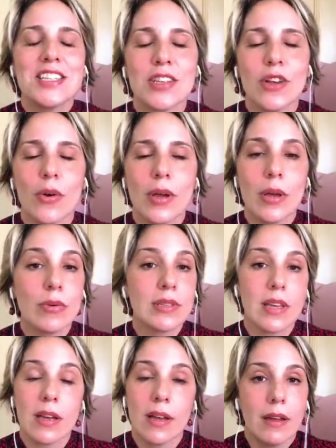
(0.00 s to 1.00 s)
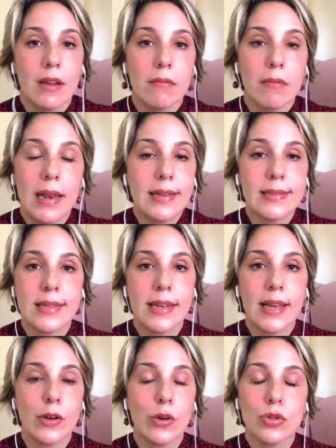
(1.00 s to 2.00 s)
So it was a
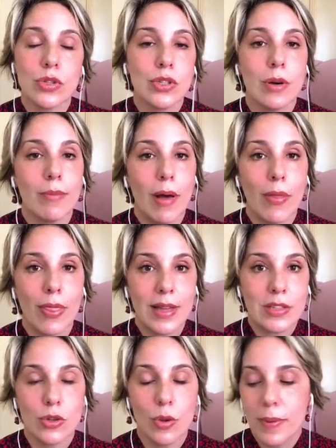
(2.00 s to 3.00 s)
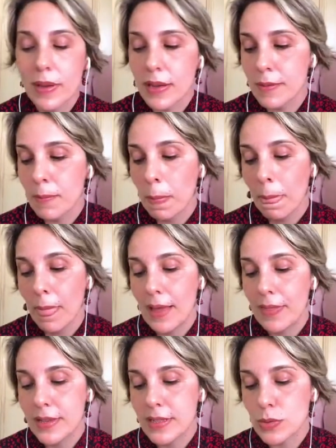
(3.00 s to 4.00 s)
listening, an audio about that topic.
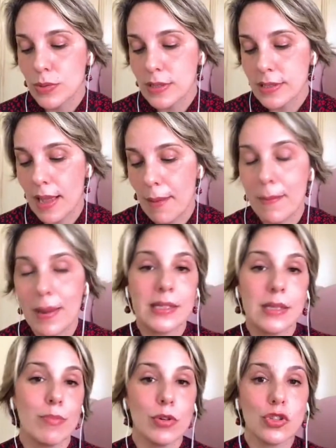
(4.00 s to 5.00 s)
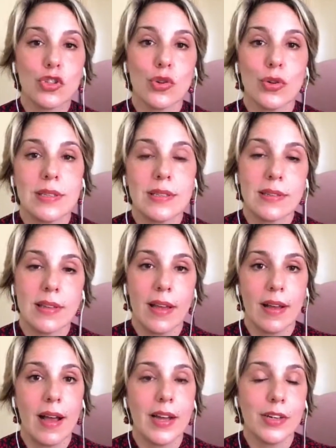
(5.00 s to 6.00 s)
And this was a multiple choice
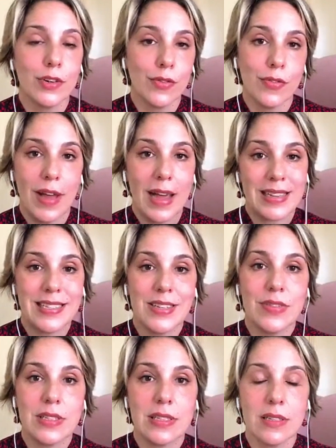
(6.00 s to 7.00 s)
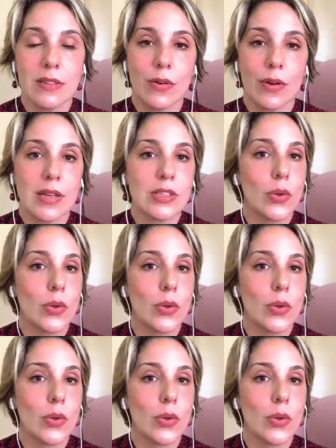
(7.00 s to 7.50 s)
kind of activity, okay?